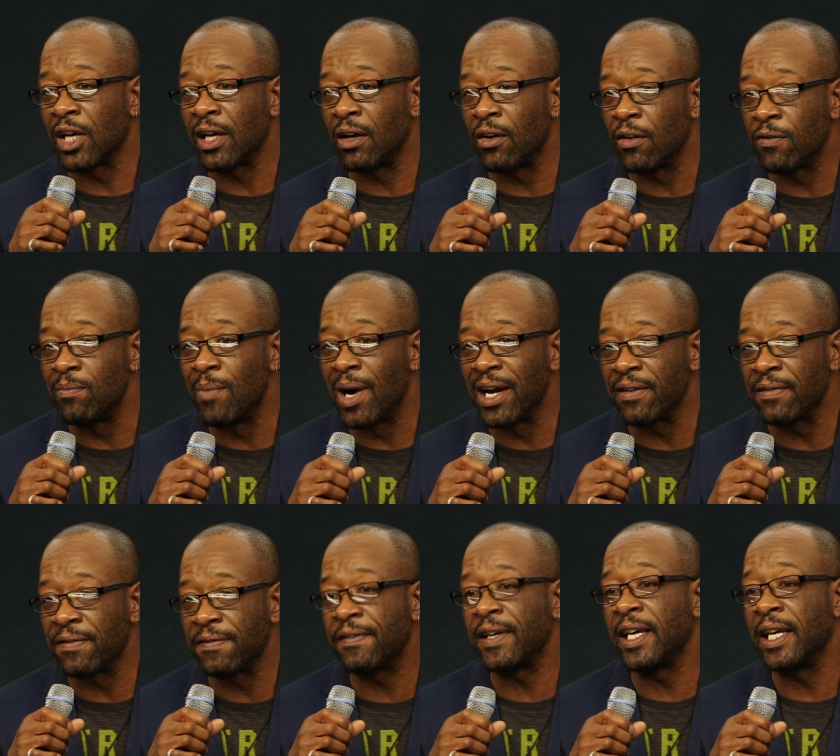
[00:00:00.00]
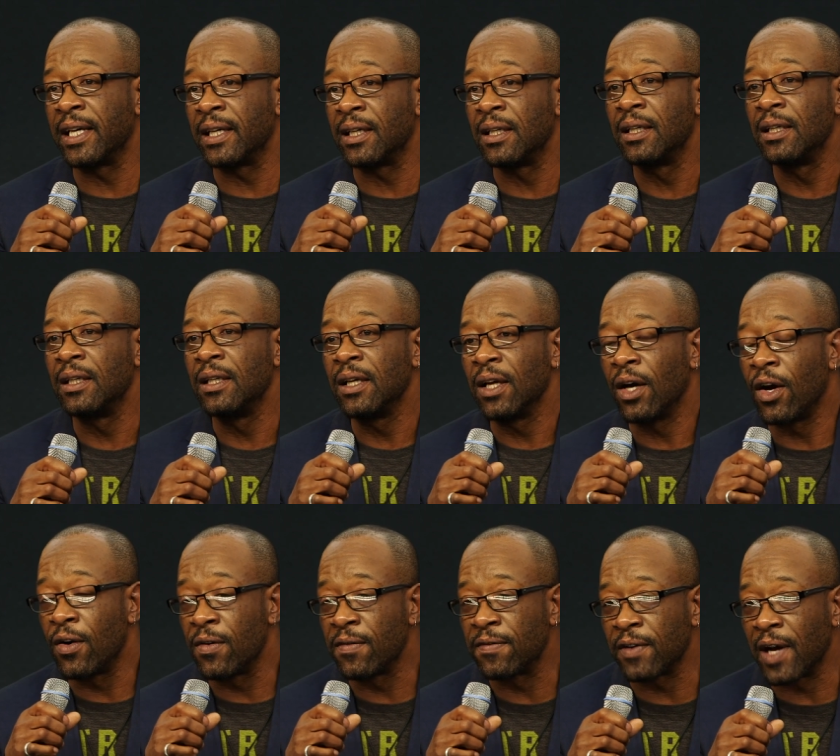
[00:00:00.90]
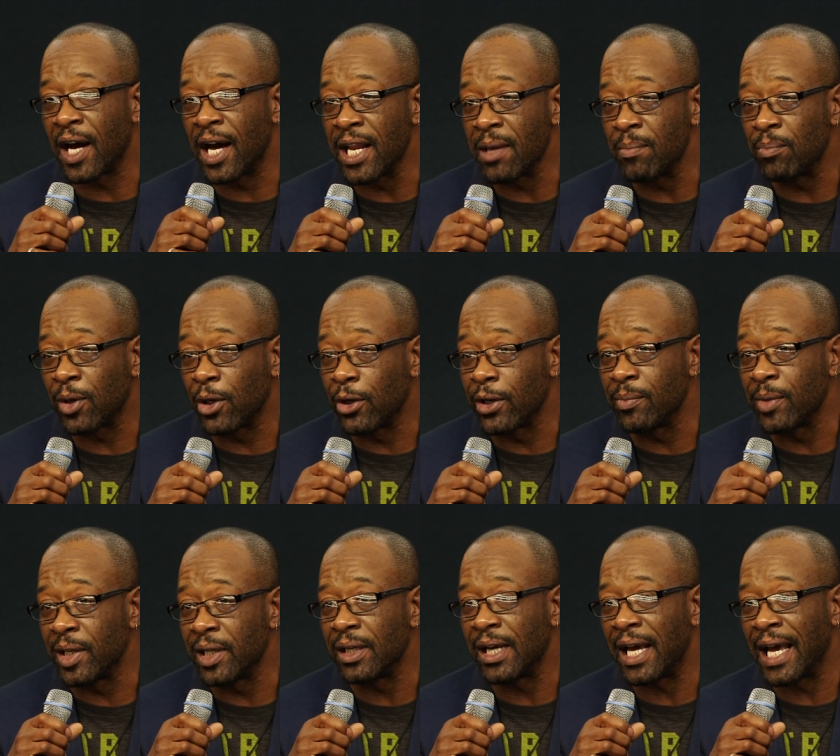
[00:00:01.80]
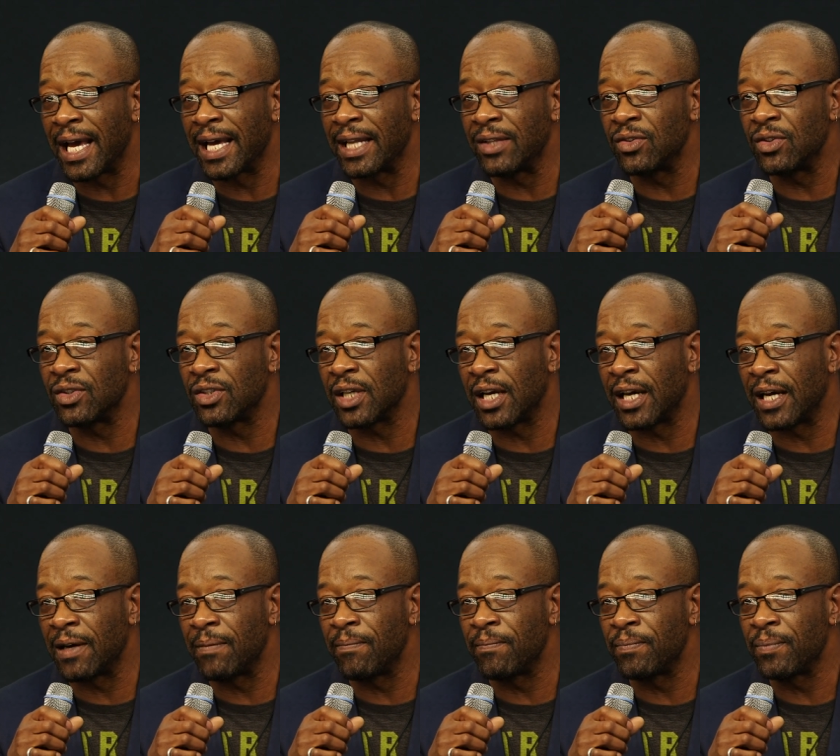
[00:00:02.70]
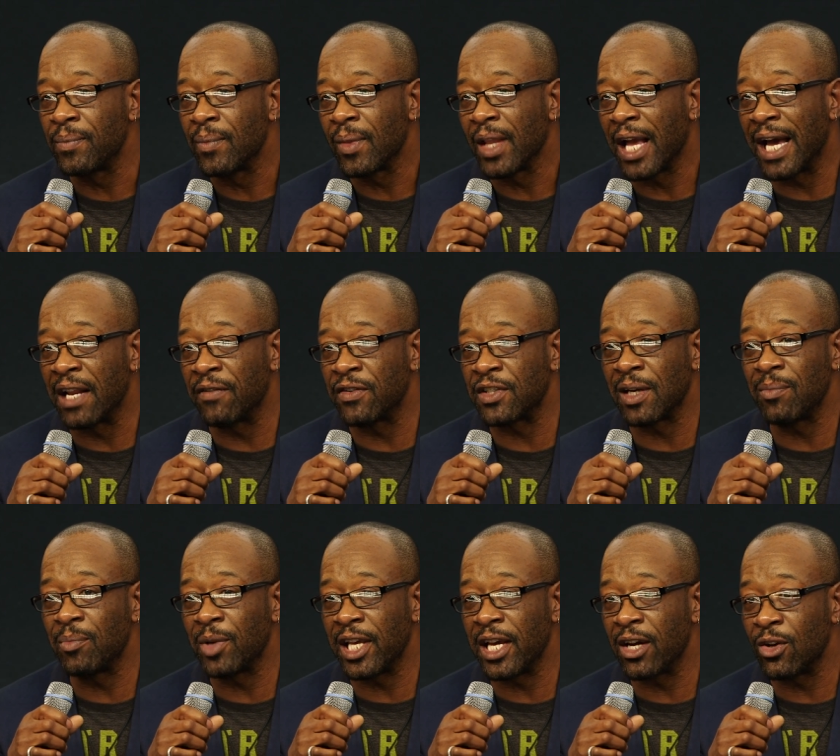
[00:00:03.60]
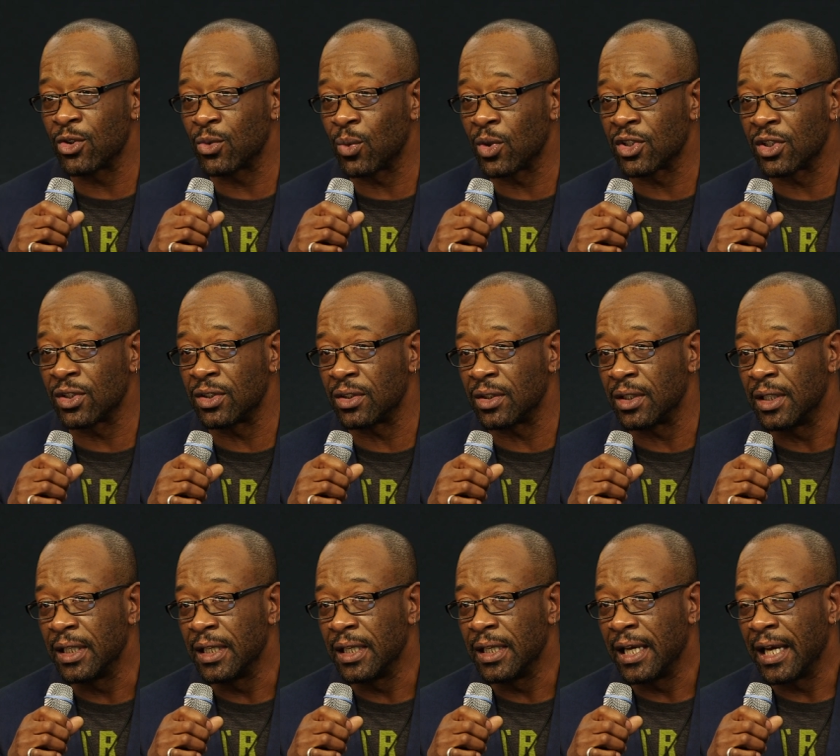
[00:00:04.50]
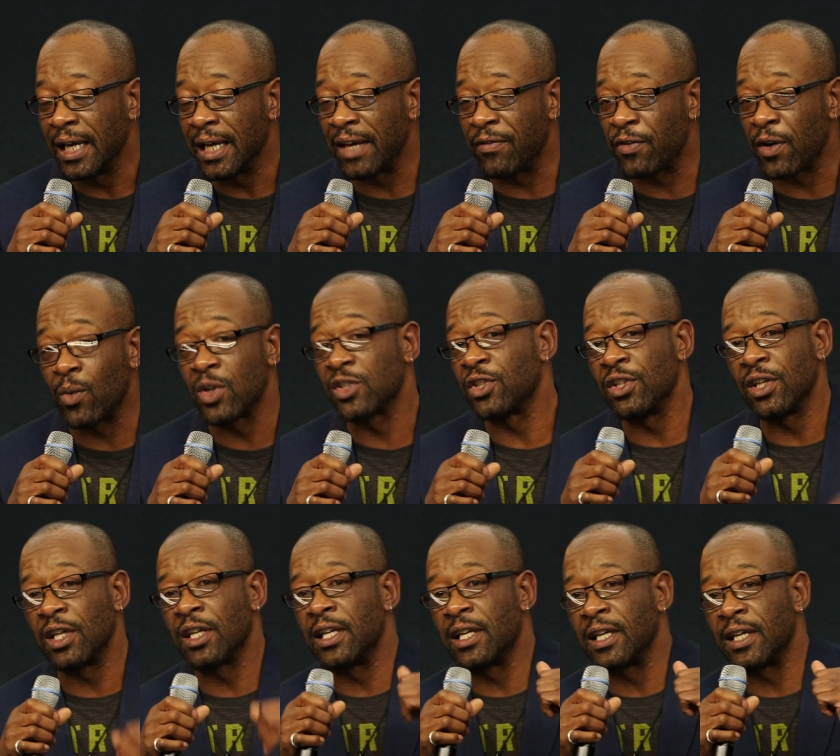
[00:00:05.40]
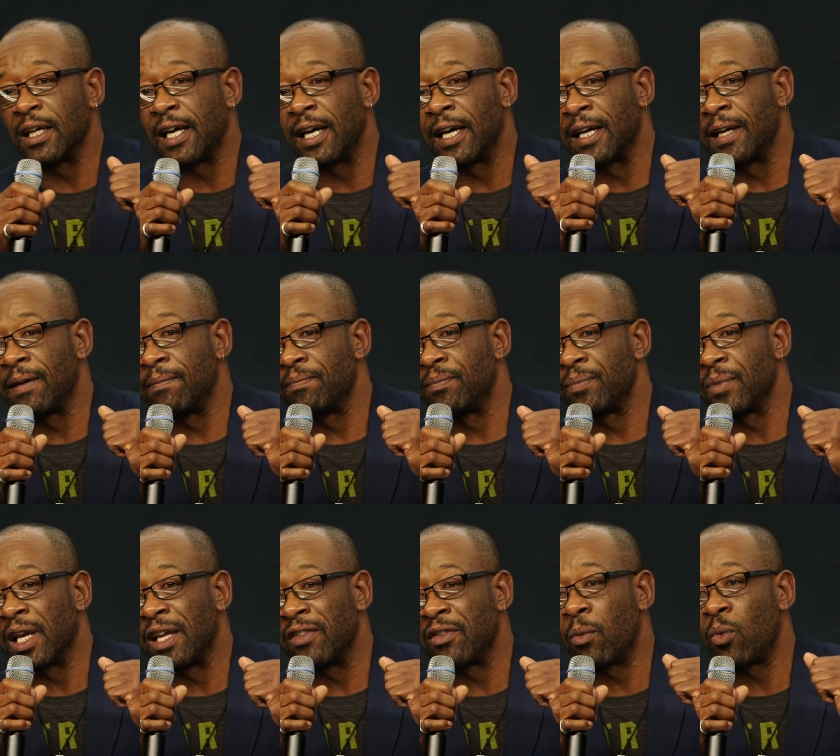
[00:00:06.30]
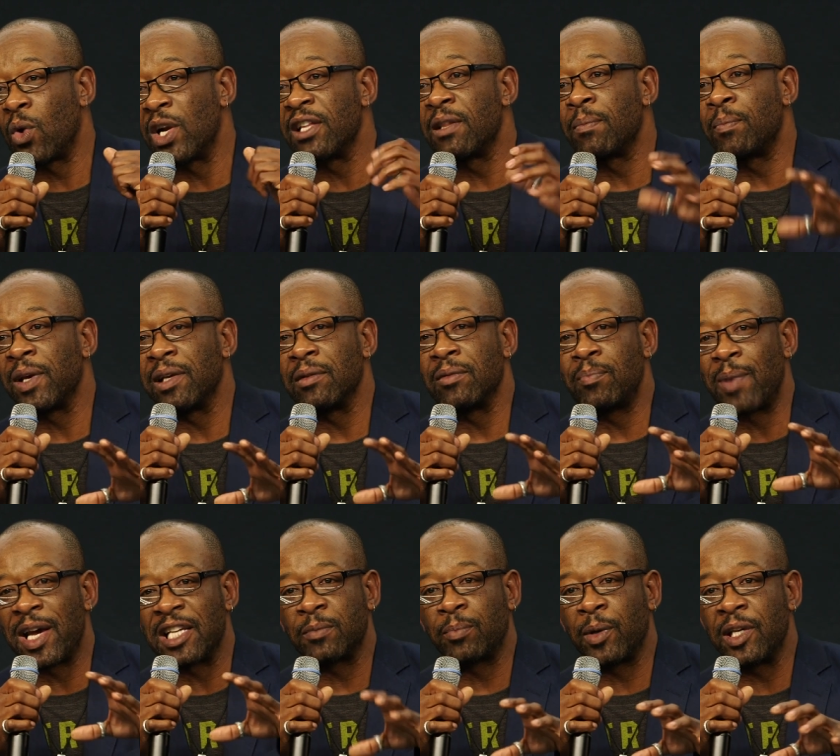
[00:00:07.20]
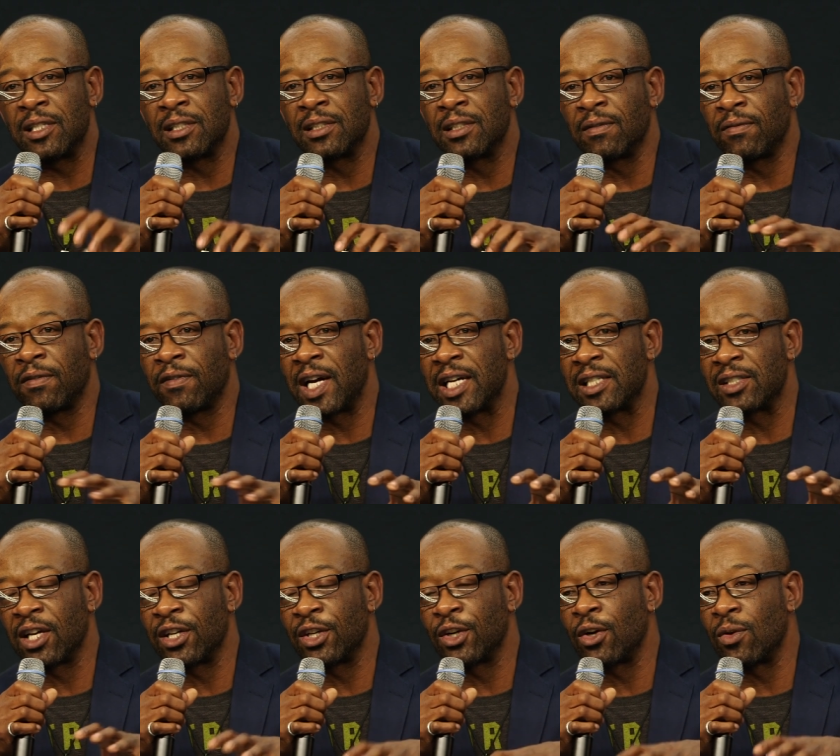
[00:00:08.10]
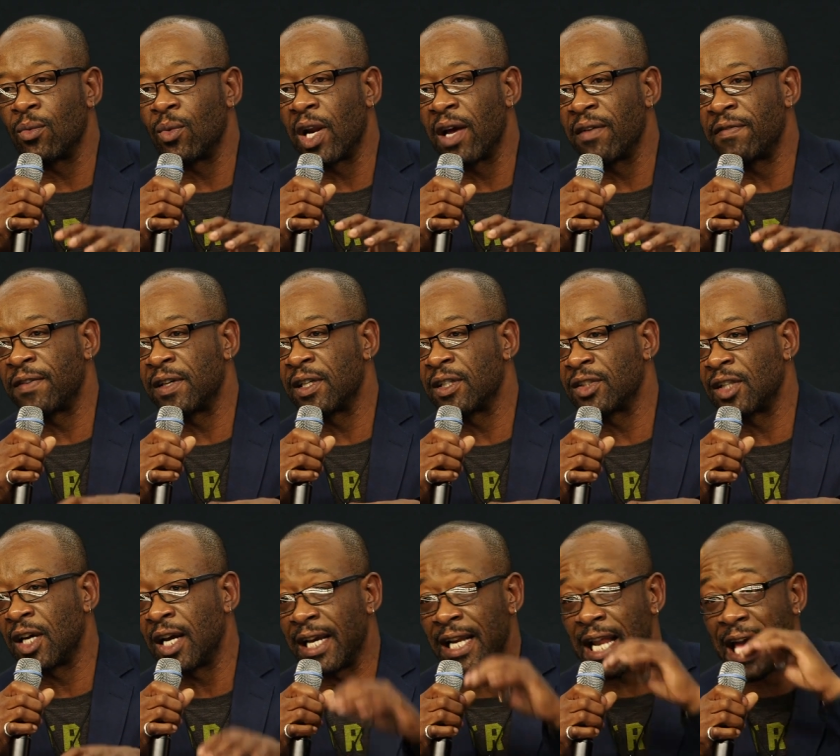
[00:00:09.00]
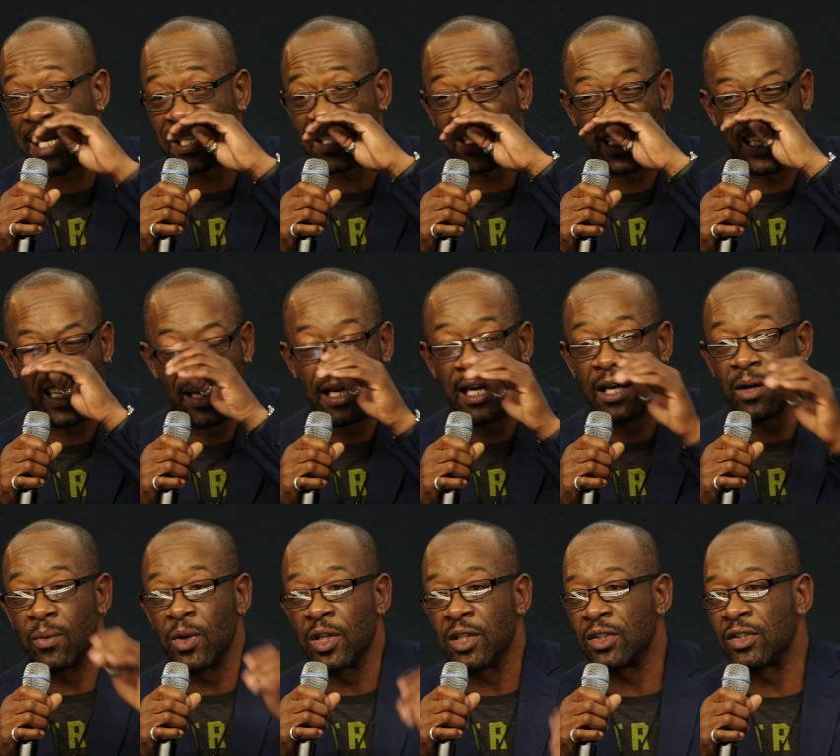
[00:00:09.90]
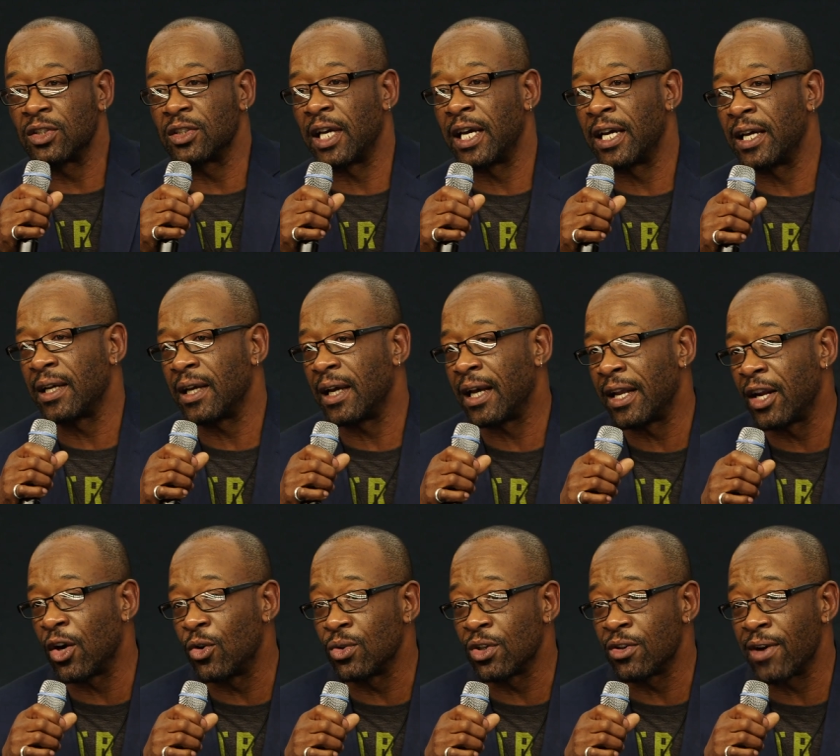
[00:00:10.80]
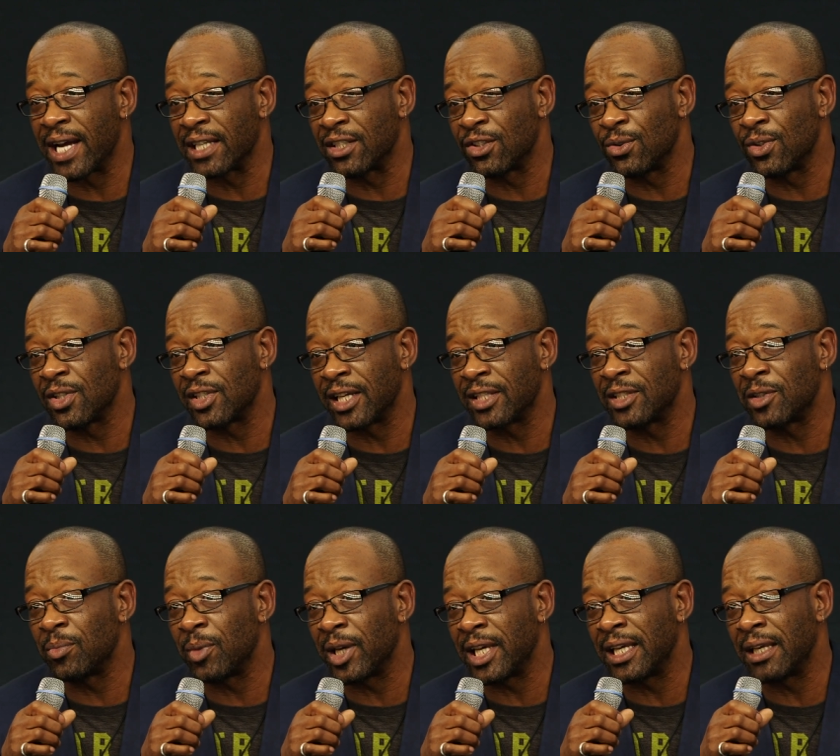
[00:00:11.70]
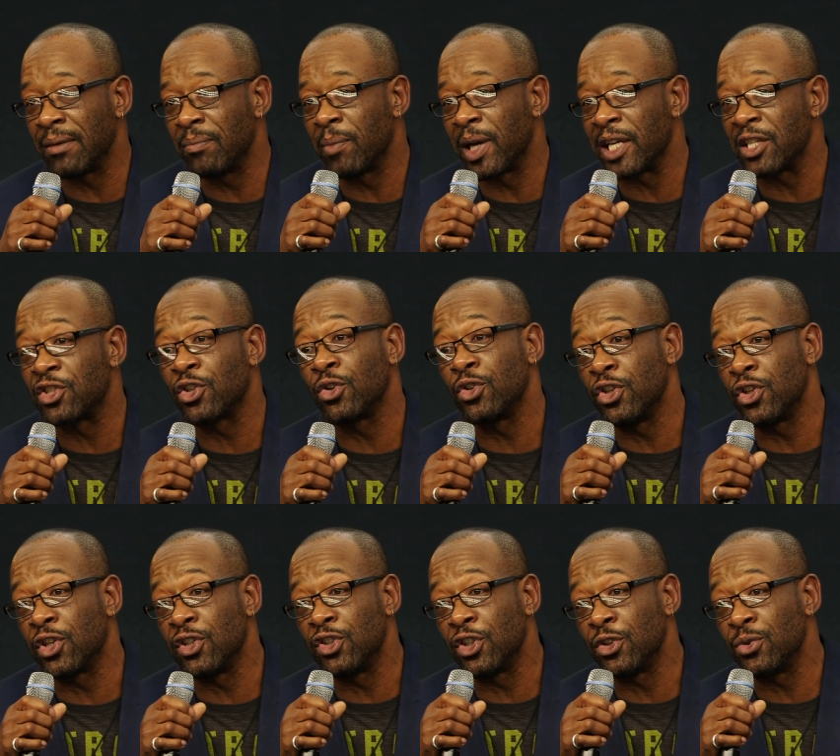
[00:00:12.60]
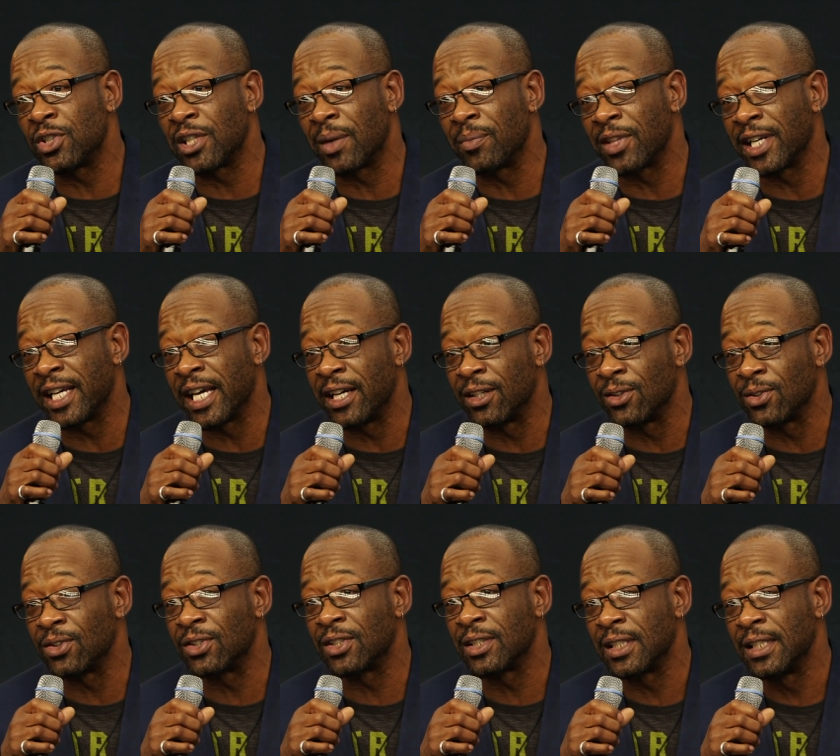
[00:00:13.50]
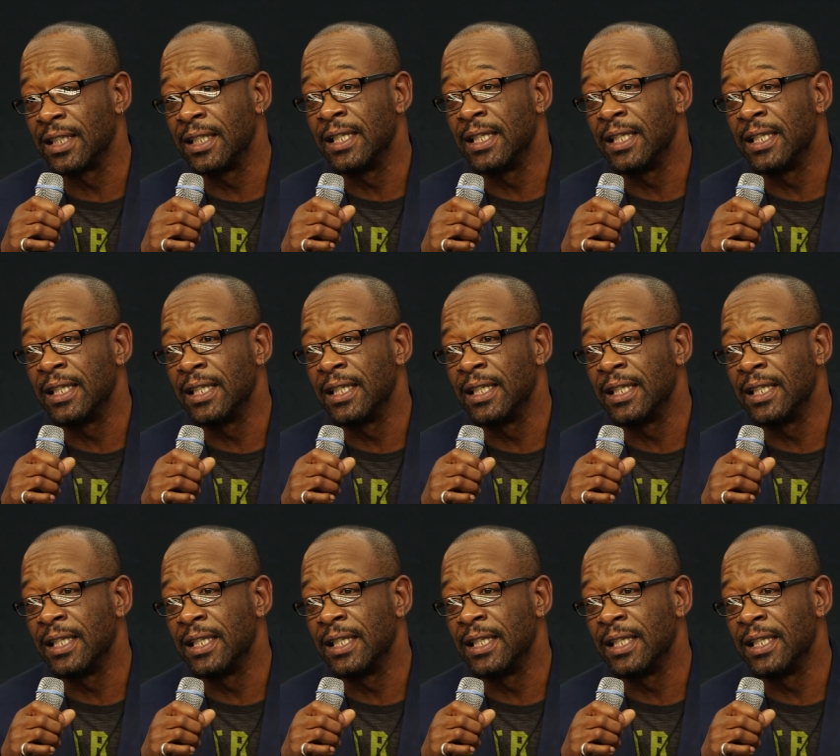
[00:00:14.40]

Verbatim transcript: of my fear of unemployment and um, and if somebody else wasn't if I wasn't gonna, um, the, one of the best pieces of advice I got when I first started acting was uh, an older actor who said to me, "Make sure you can do something else,"